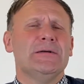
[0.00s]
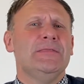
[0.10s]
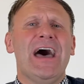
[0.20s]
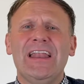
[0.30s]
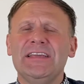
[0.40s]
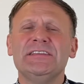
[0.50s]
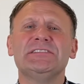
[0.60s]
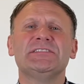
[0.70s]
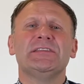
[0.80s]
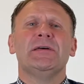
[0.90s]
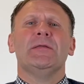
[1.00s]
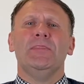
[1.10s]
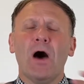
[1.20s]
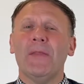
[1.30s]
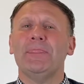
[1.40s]
That is
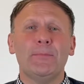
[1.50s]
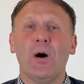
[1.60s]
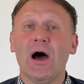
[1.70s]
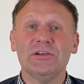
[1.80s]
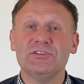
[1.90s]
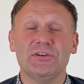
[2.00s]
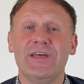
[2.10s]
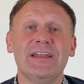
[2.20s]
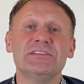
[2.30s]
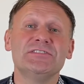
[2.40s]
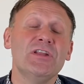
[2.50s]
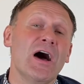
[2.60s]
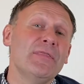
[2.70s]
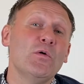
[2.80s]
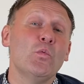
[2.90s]
not the posture. That is
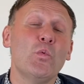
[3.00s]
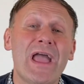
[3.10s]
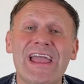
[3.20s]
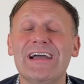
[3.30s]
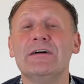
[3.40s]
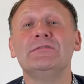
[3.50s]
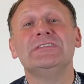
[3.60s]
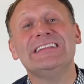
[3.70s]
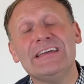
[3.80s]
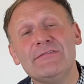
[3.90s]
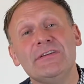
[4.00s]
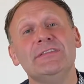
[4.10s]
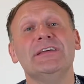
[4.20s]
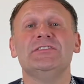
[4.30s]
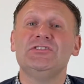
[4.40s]
not the way of
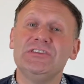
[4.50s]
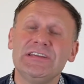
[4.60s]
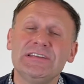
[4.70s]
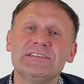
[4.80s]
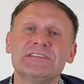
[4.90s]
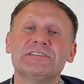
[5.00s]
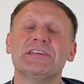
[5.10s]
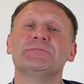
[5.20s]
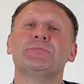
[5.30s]
living that Jesus has